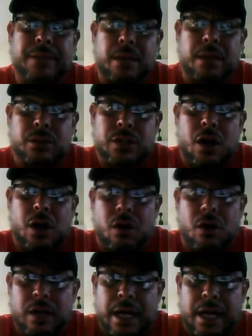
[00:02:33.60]
that I was
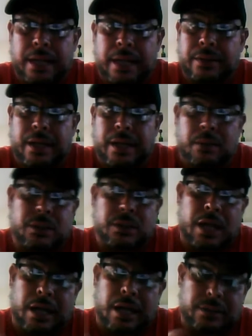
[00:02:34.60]
online, that I was
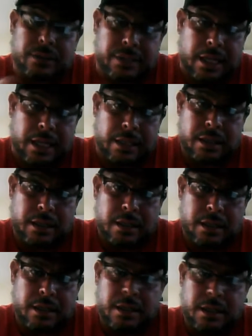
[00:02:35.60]
outside.
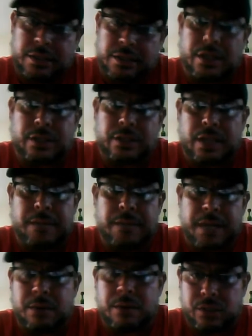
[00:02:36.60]
It's not the time
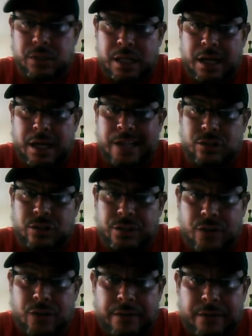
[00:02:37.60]
that I was actually
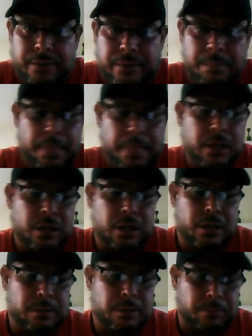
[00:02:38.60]
driving.
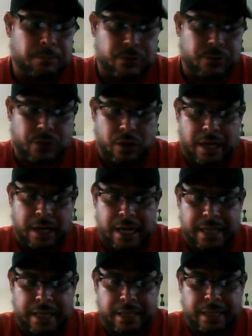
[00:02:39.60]
So
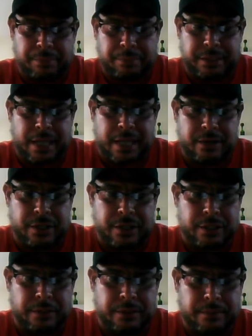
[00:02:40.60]
I got to break down
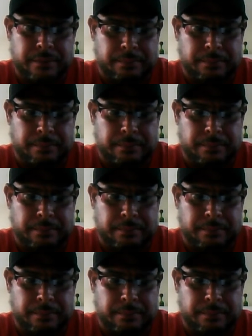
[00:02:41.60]
here